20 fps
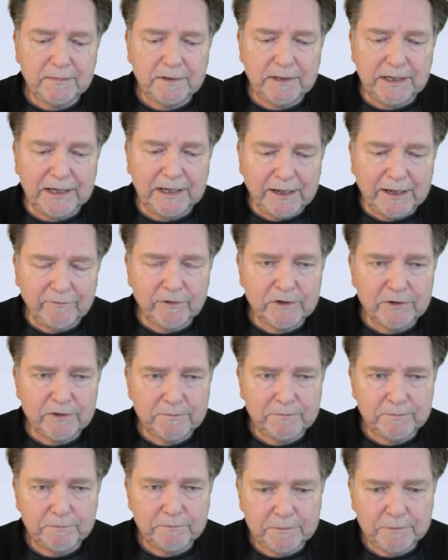the average
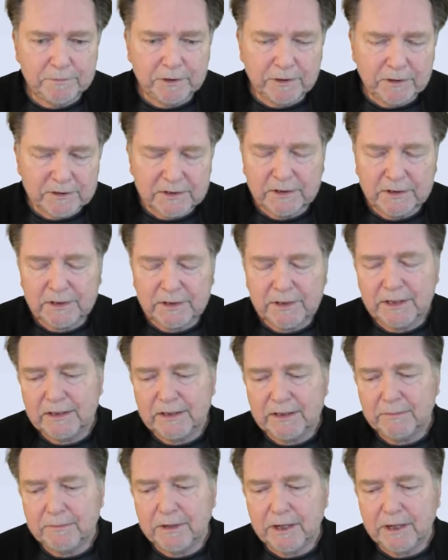person
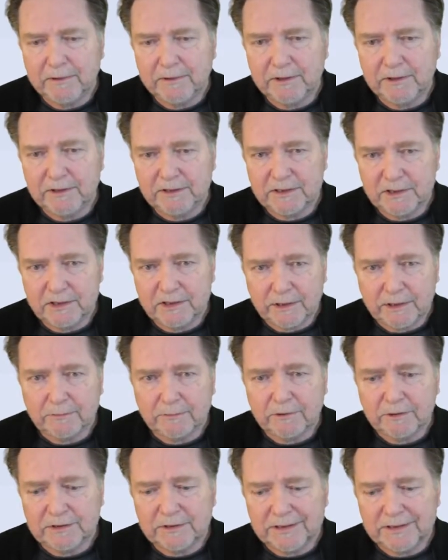and the populace in
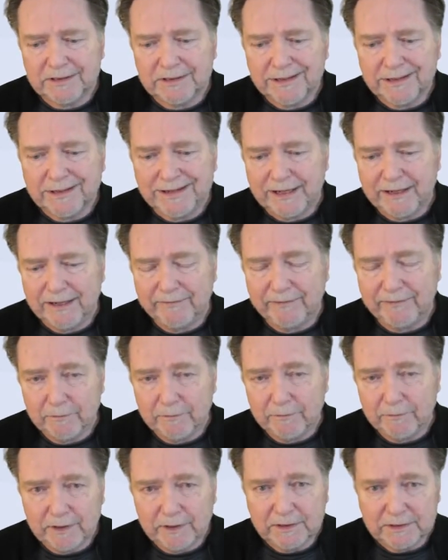general did not have a
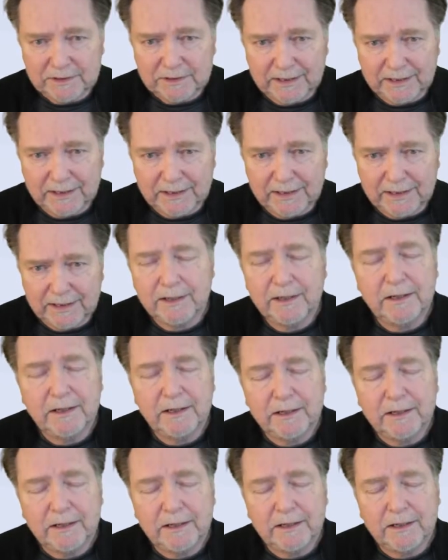real say
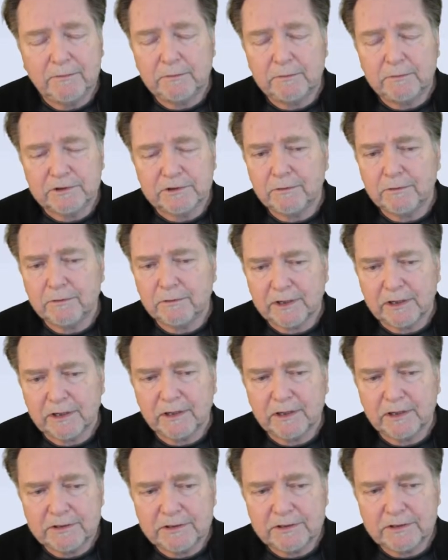in what was going
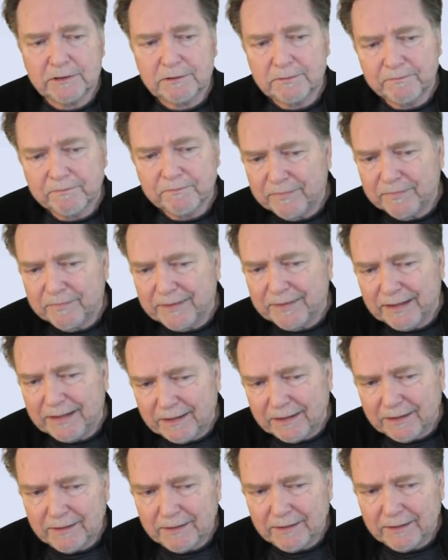on. So
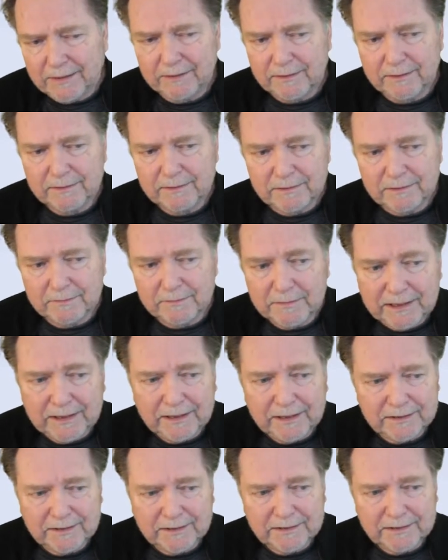to me
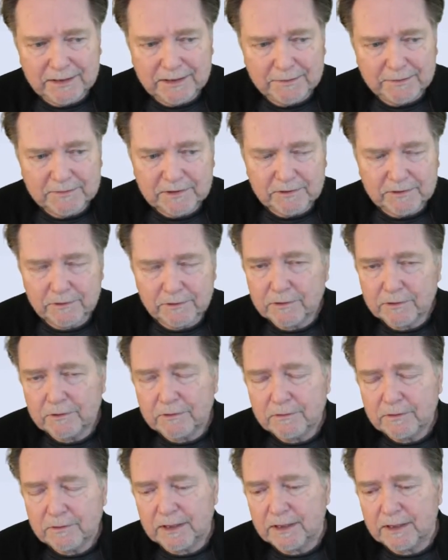it seems
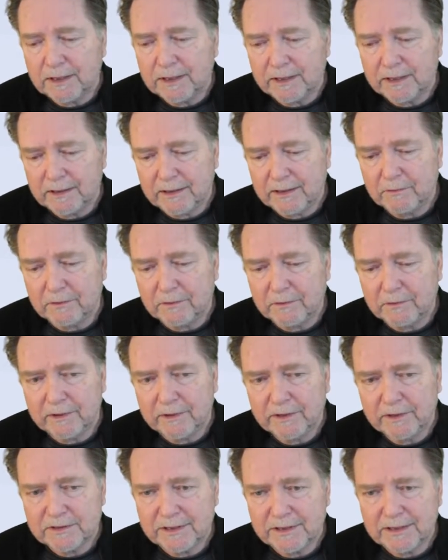true, and I think what
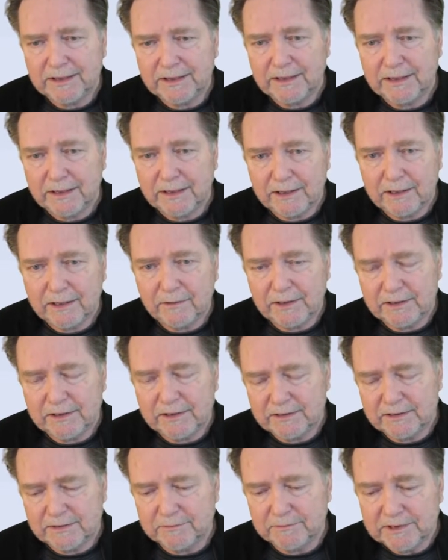we are seeing now
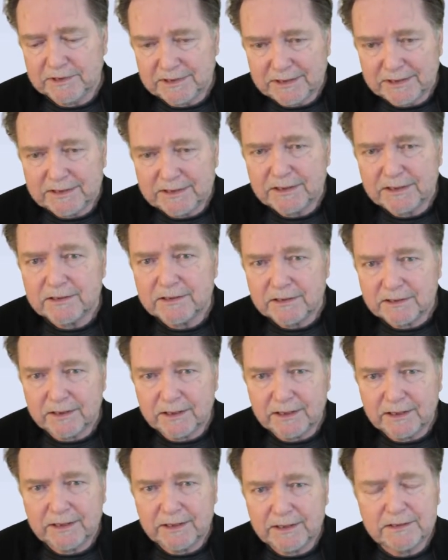is resistance
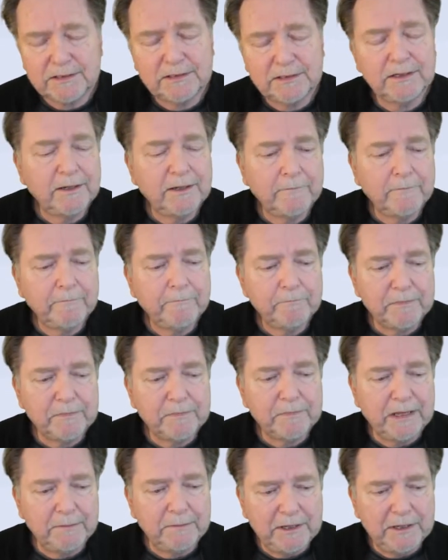to this,
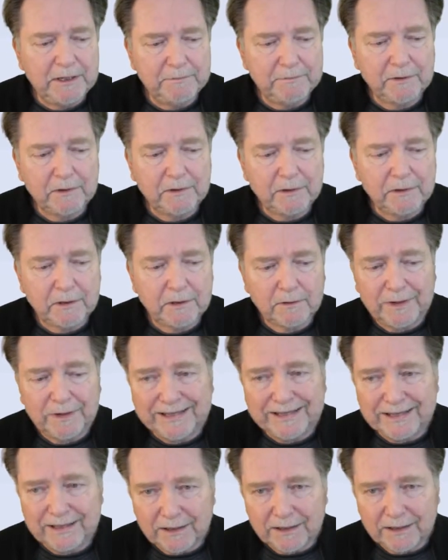and people are
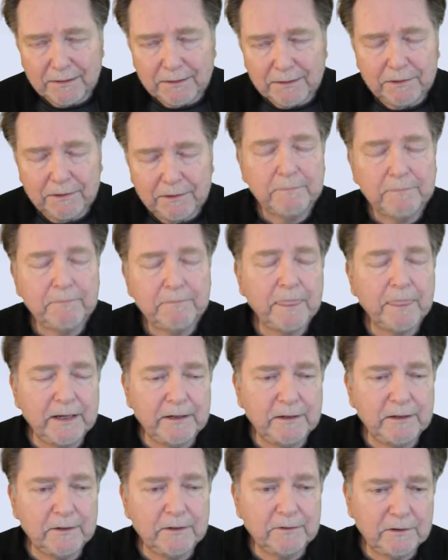waking up.
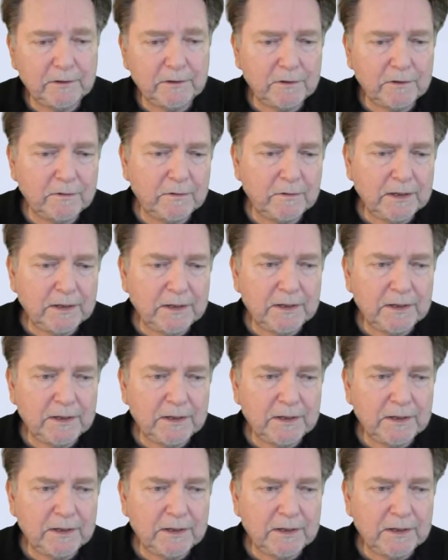I don't know